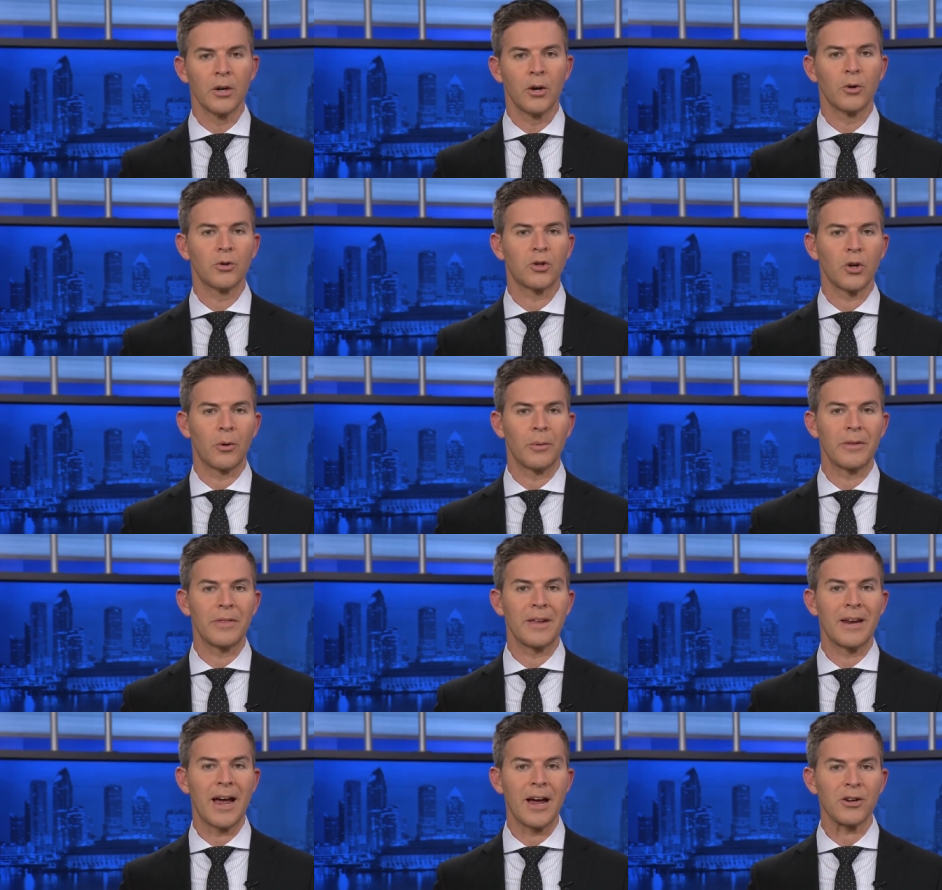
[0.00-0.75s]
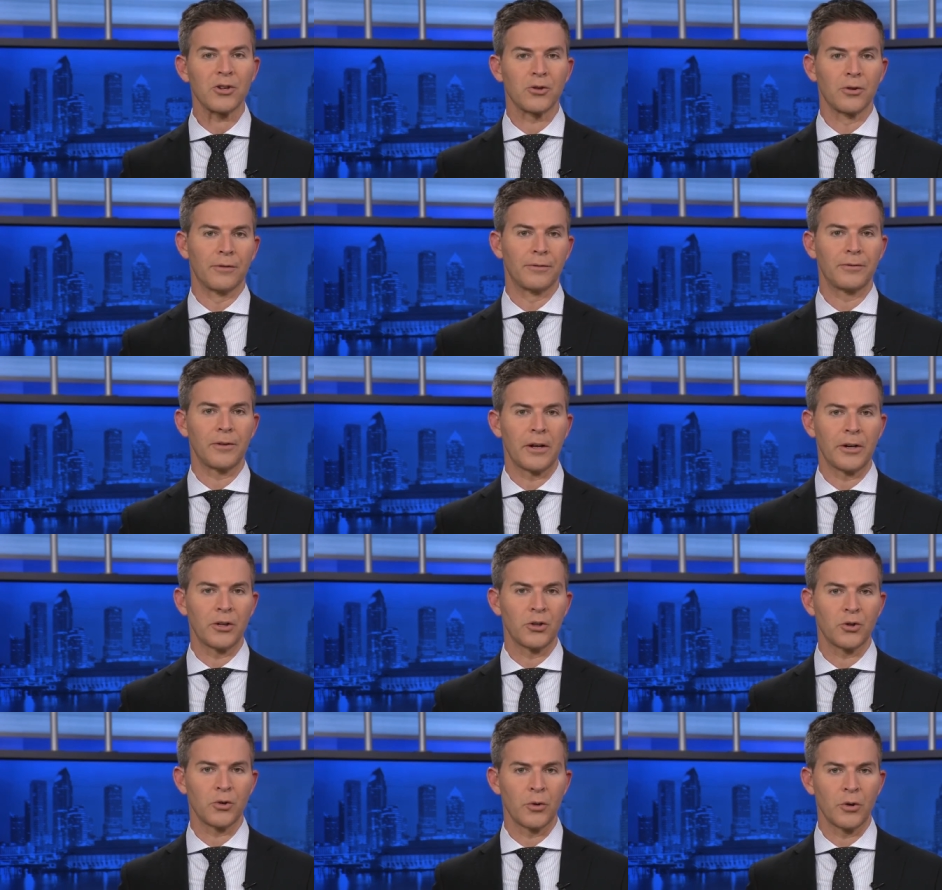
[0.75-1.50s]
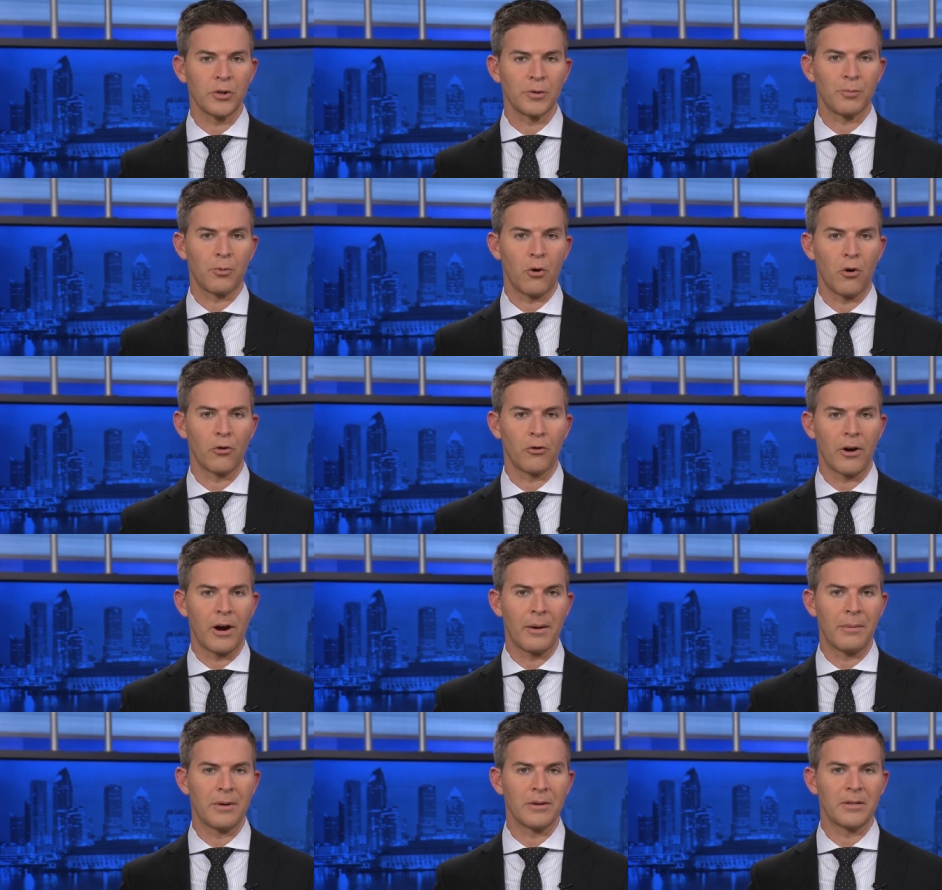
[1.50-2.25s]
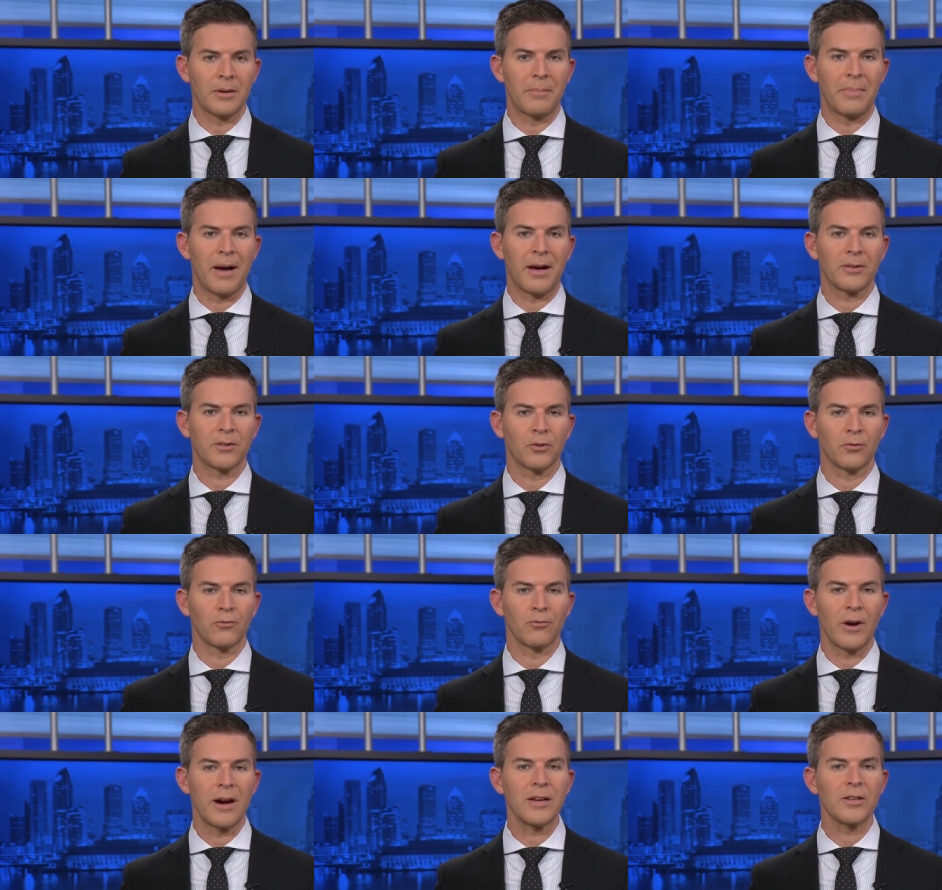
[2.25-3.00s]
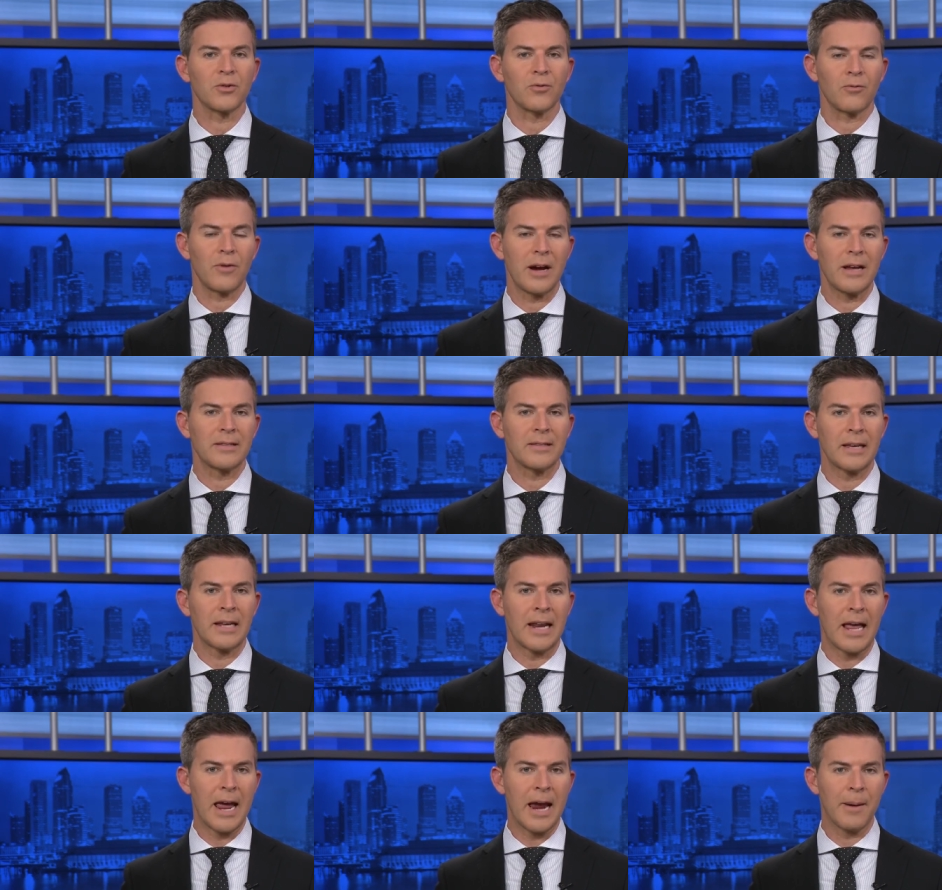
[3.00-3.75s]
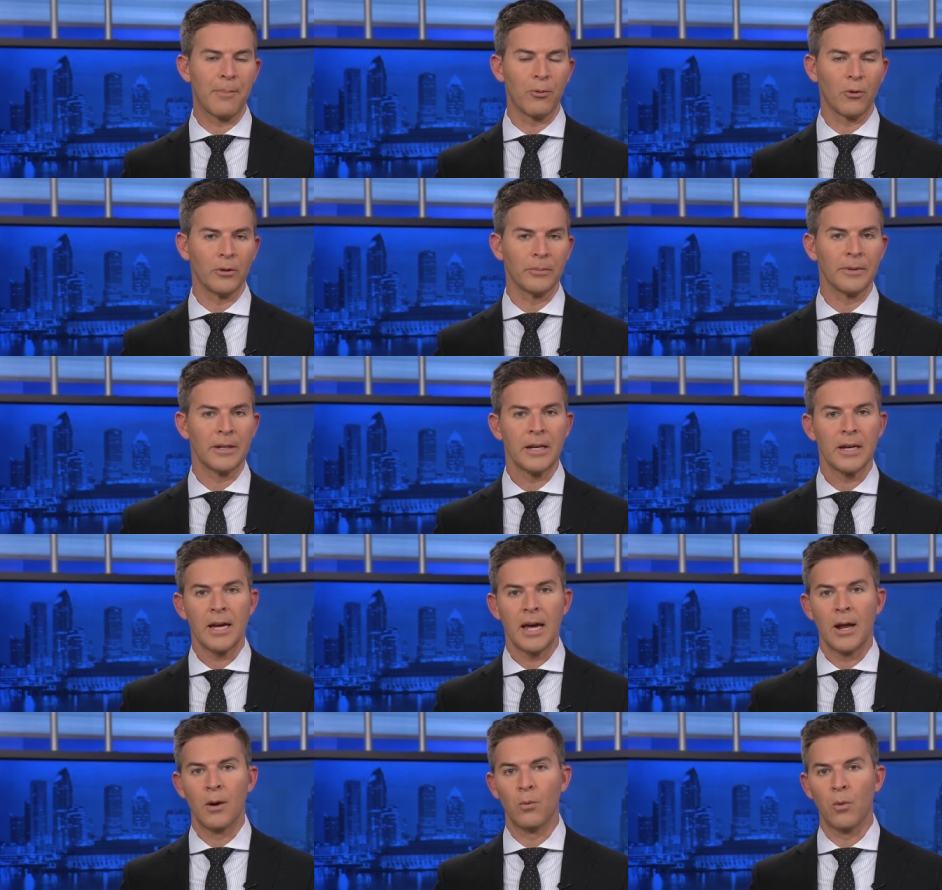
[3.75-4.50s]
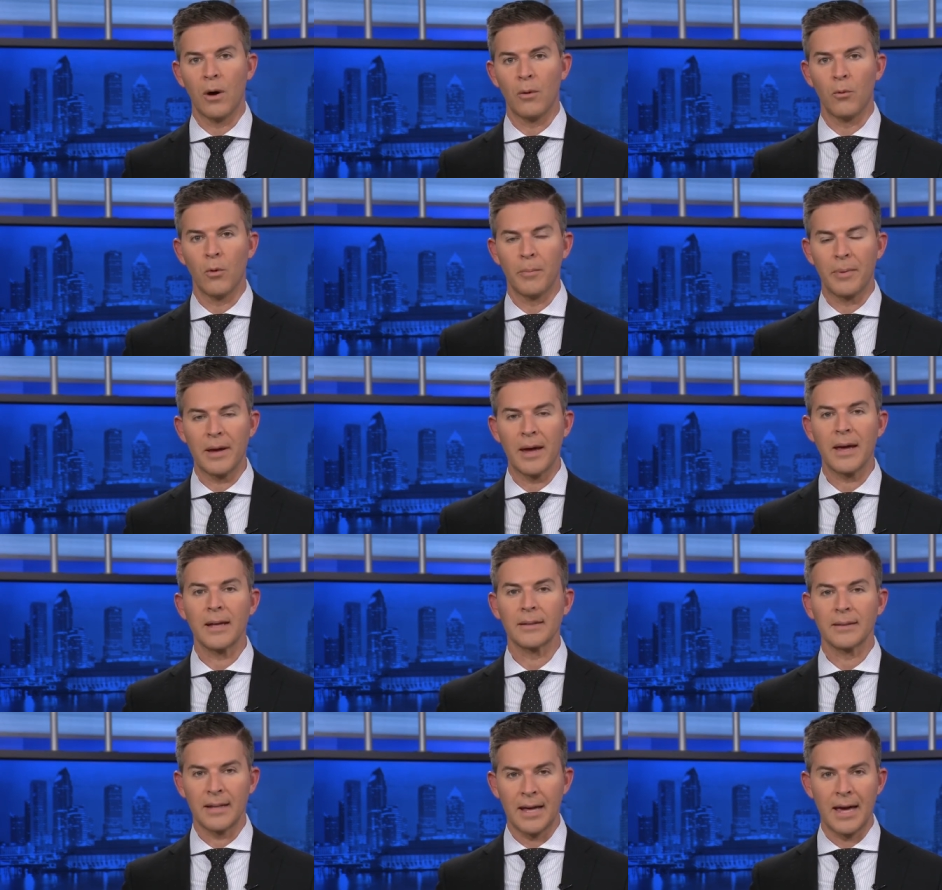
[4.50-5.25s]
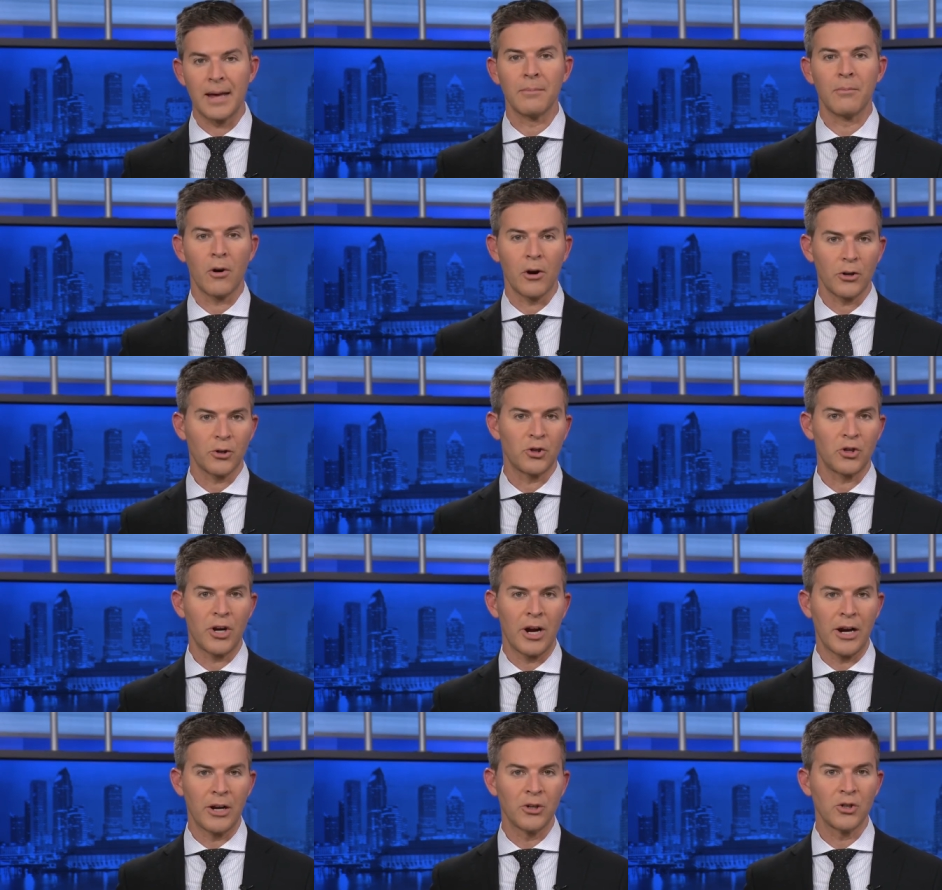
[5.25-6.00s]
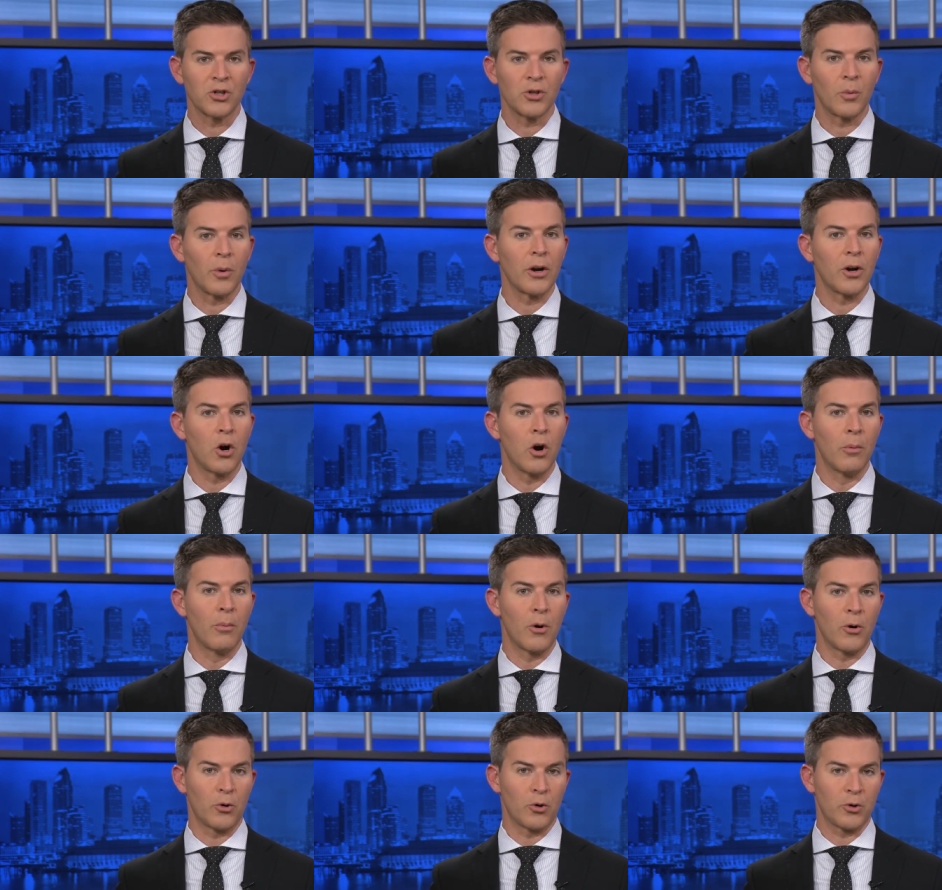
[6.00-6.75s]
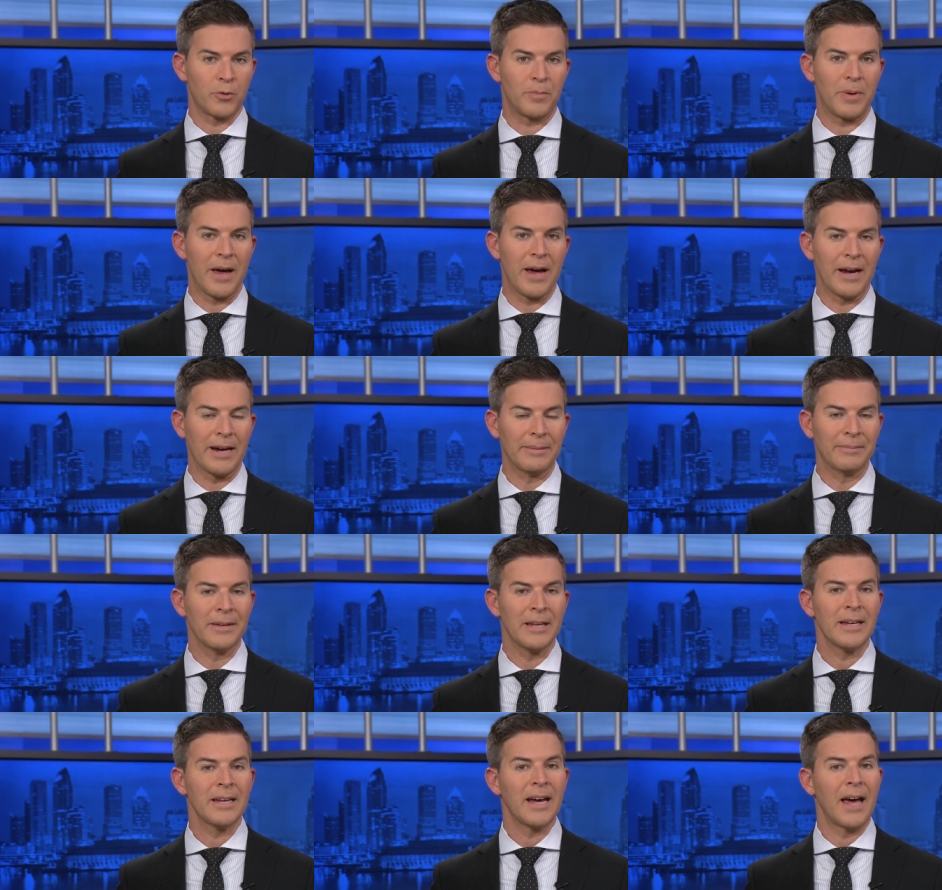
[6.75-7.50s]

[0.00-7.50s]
who told me the National Flood Insurance Program is about to raise rates in April in what will be a landmark change to what homeowners pay.